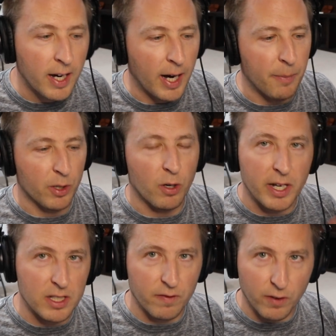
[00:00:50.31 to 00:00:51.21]
Um, there are all
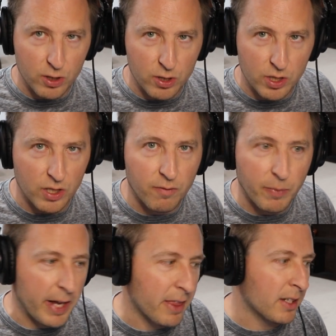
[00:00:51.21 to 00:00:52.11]
kinds of versions of
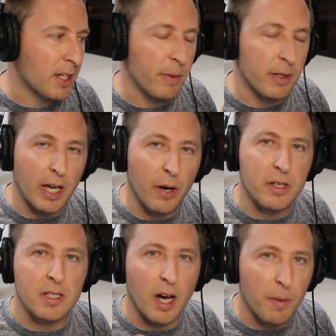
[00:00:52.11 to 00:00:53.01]
Python coming out
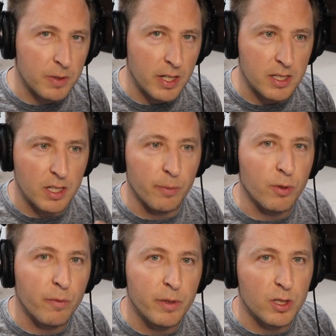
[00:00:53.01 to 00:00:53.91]
as updates and
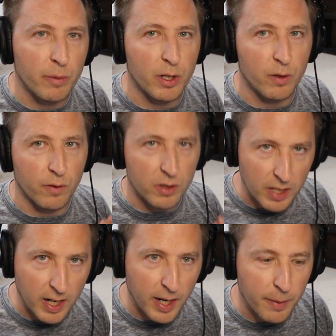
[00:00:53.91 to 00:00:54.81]
improvements are made over
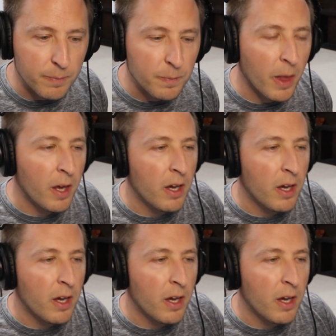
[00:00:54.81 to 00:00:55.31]
time.